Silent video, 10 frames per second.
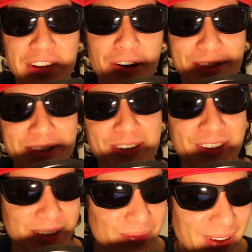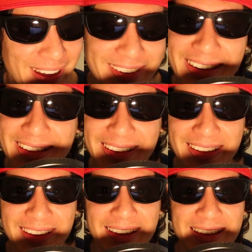they know what they're talking about.
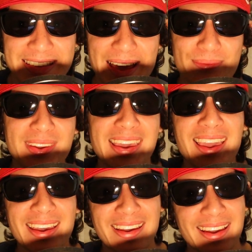It's epic.